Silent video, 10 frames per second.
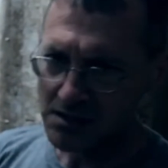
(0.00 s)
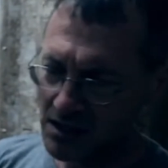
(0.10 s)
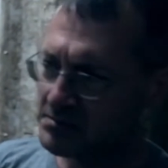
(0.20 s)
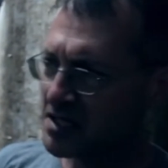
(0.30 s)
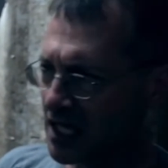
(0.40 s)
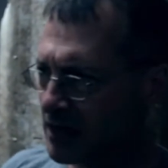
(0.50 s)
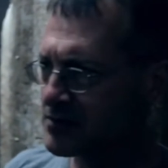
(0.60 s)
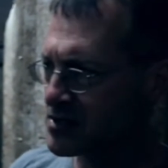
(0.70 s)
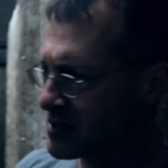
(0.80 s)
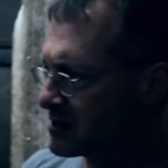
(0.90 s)

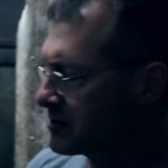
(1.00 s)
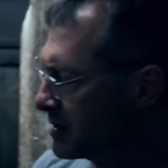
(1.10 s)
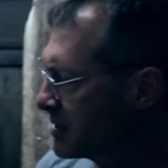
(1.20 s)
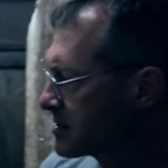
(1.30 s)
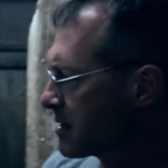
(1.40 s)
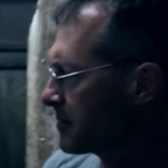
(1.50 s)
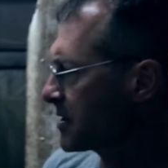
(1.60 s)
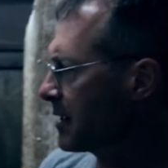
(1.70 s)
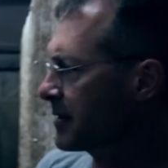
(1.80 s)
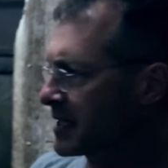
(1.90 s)
Sometimes in
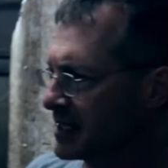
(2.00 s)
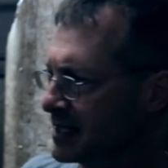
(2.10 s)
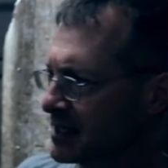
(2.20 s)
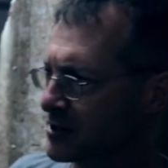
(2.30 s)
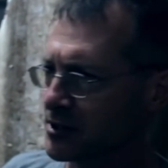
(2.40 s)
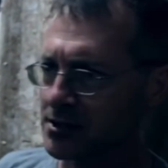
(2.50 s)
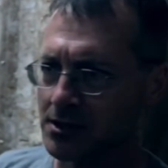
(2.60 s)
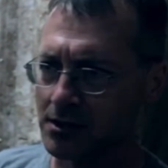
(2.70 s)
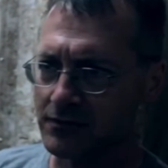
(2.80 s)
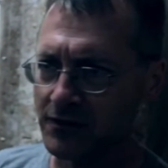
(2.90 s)
summertime I can get a good
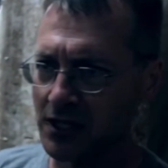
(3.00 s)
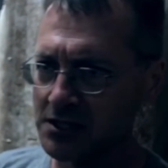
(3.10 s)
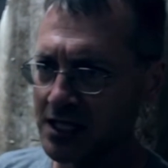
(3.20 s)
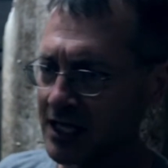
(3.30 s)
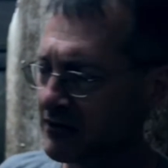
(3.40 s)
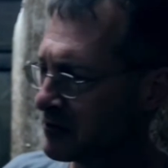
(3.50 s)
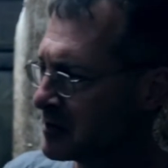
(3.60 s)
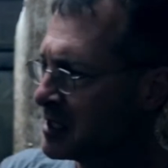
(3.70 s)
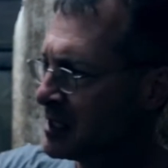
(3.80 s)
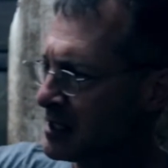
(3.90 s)
3rd flush out of them.
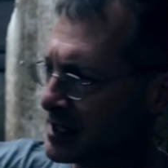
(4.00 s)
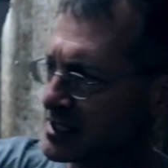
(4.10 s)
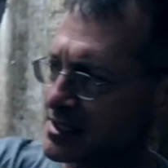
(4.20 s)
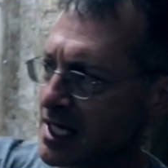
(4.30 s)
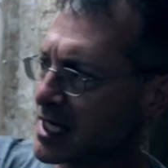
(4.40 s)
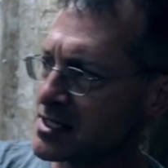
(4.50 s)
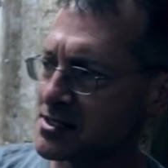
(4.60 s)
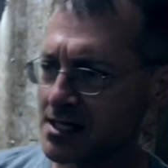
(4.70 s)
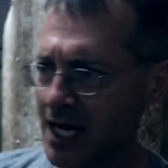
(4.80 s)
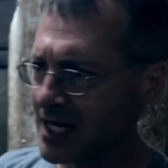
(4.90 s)
These
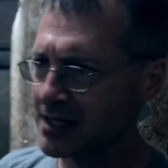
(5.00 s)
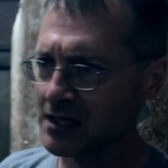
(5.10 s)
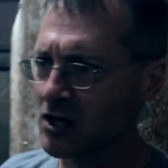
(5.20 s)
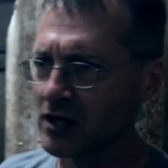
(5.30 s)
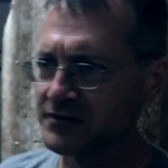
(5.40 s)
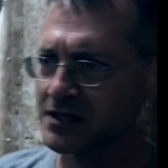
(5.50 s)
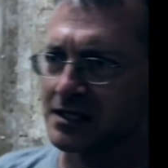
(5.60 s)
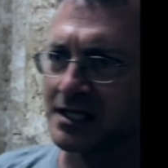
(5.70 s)
guys I can often